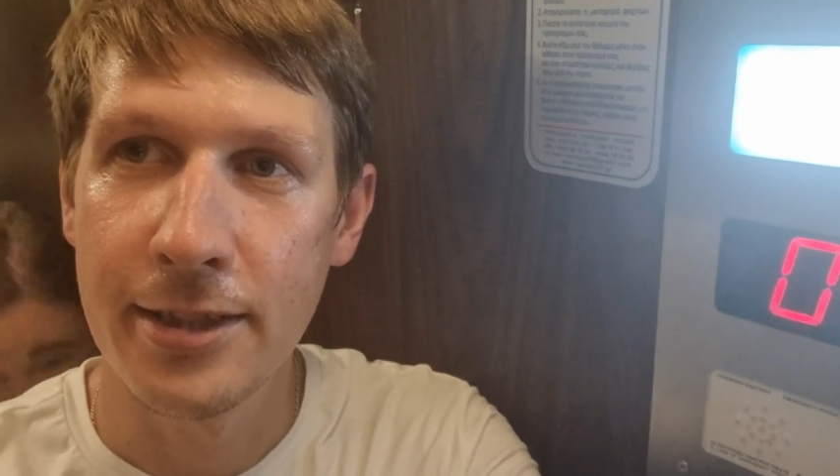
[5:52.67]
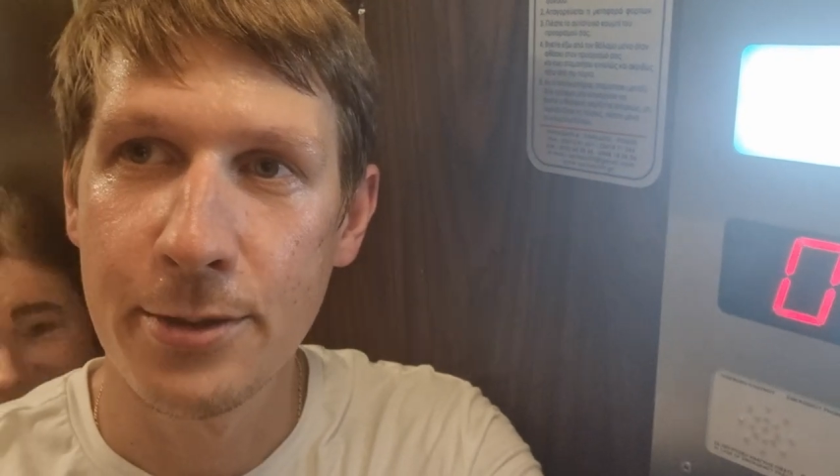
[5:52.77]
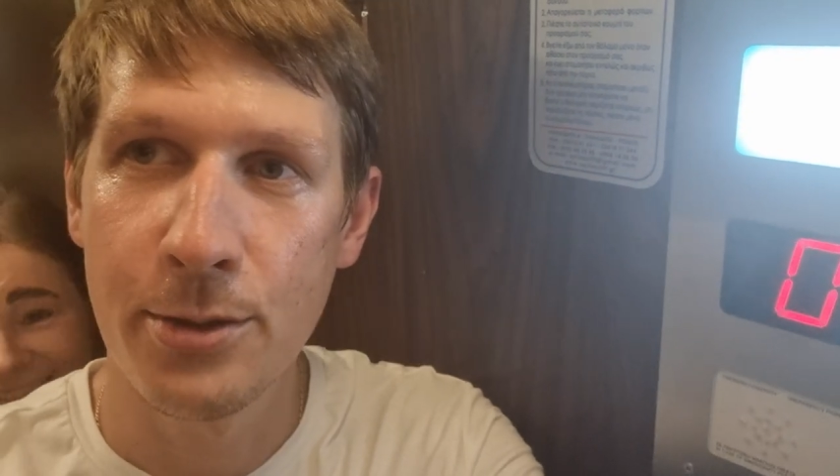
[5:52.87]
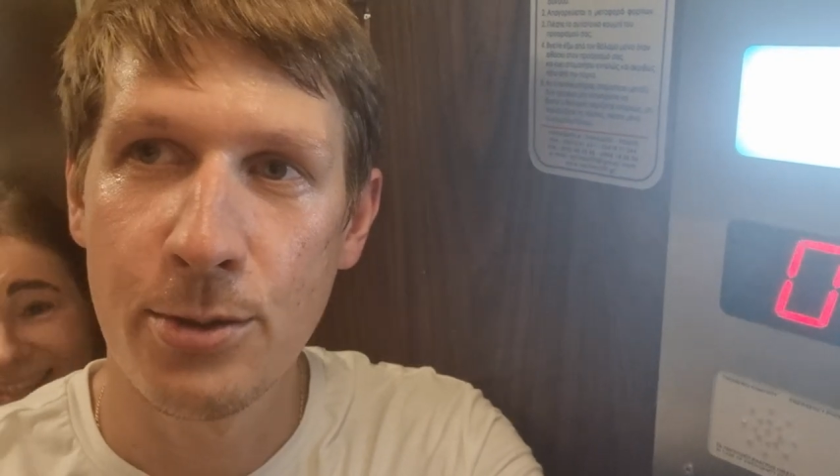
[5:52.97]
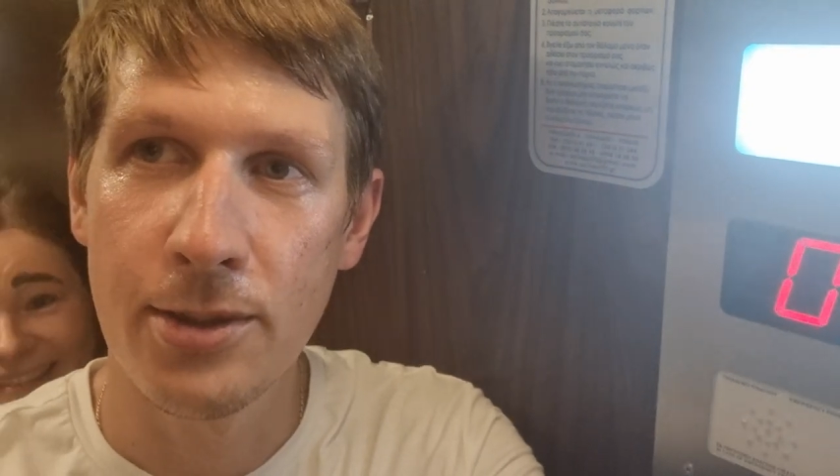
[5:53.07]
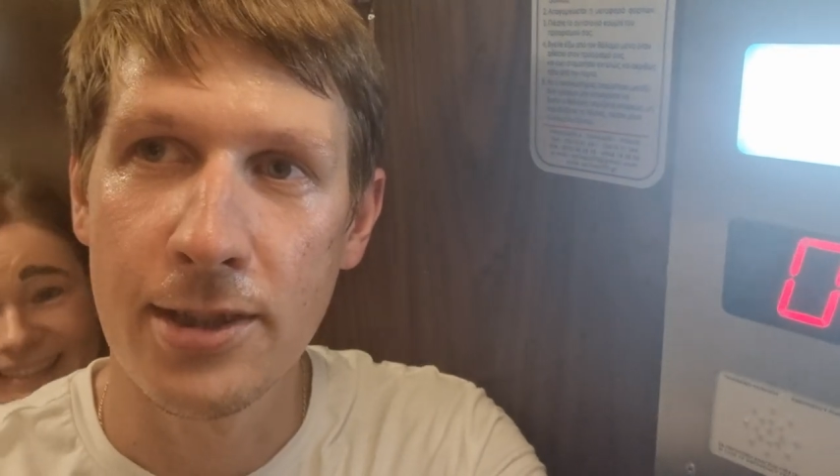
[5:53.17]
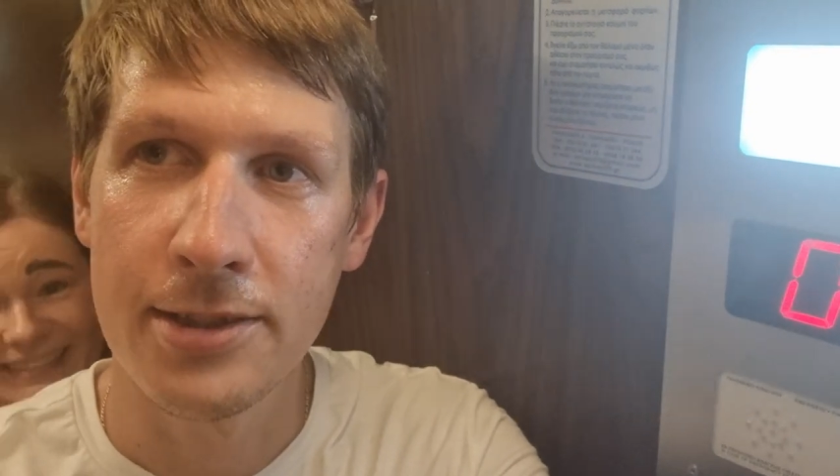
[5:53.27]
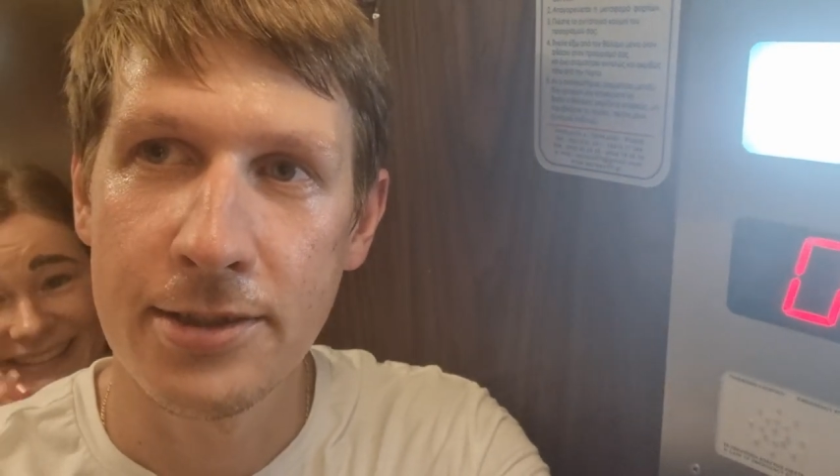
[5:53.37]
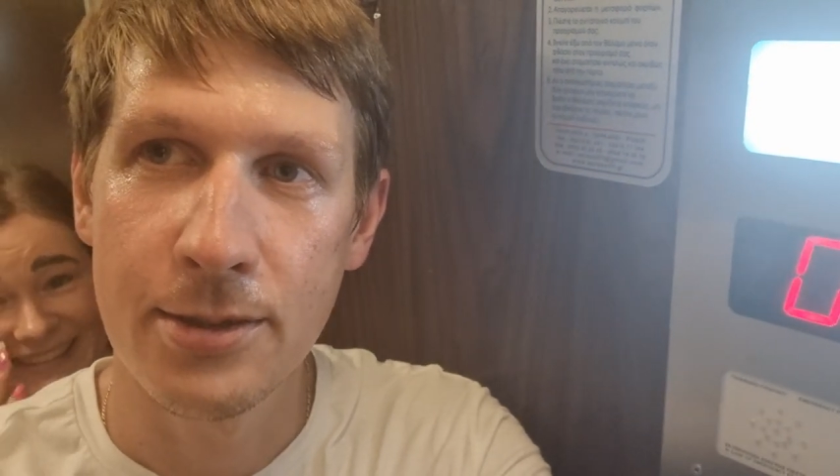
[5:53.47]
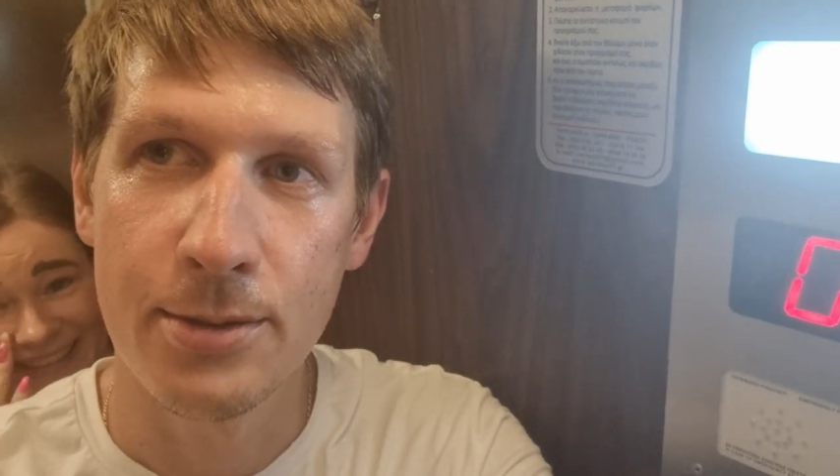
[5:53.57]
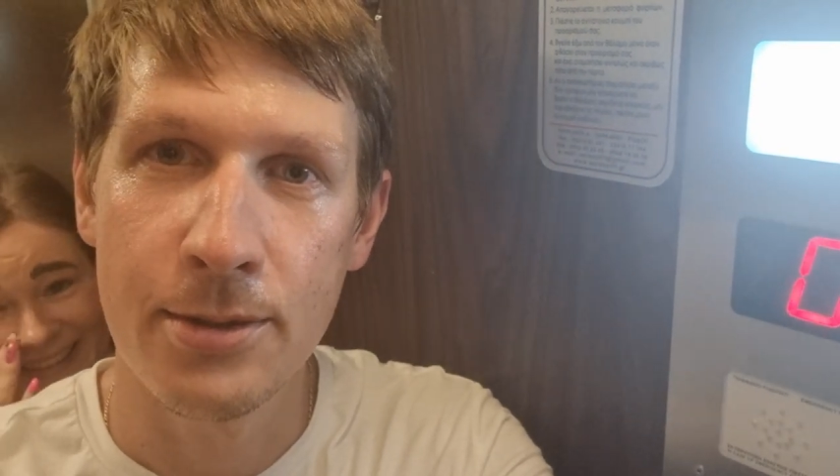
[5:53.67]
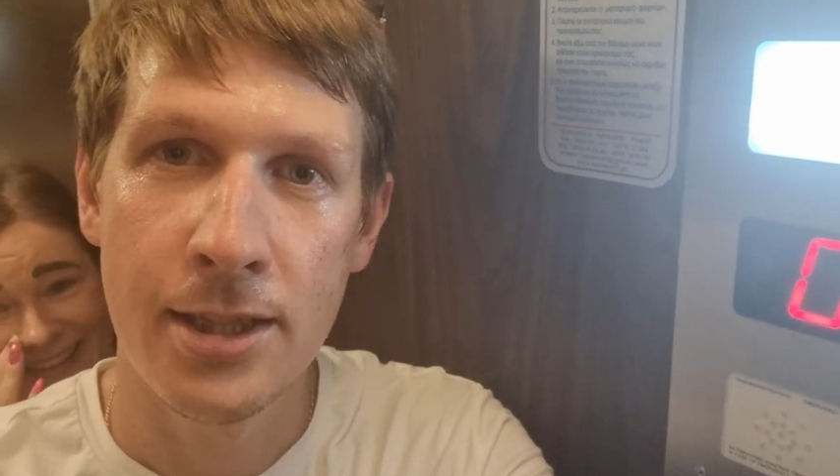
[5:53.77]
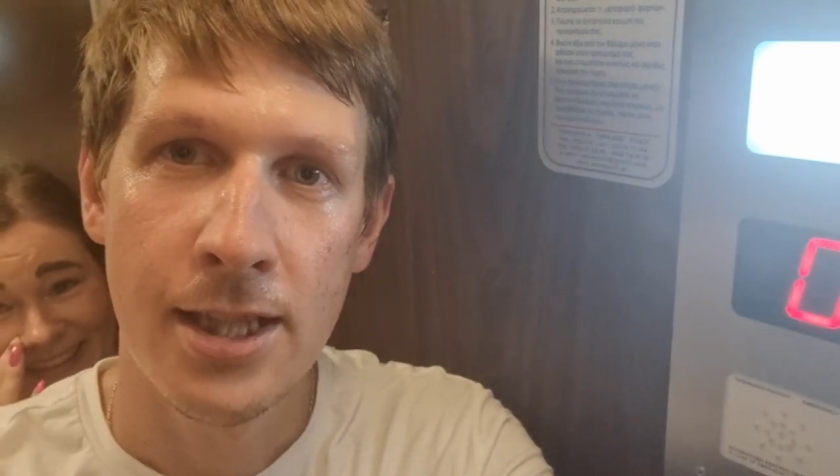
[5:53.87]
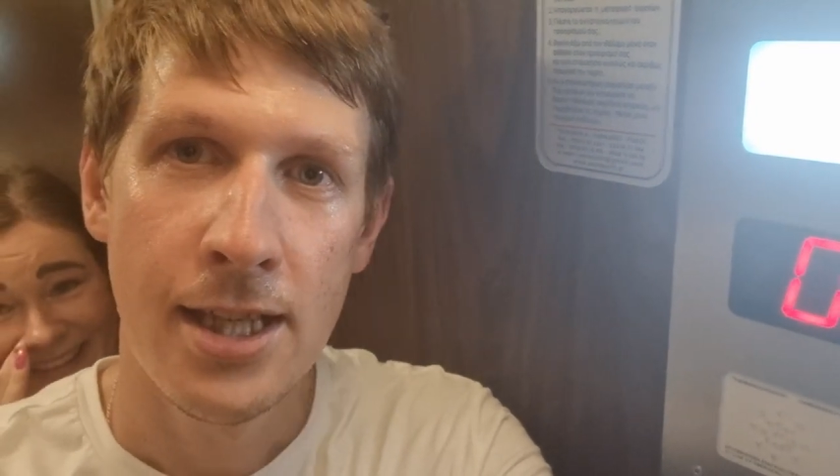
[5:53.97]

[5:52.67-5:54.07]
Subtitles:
our call, so...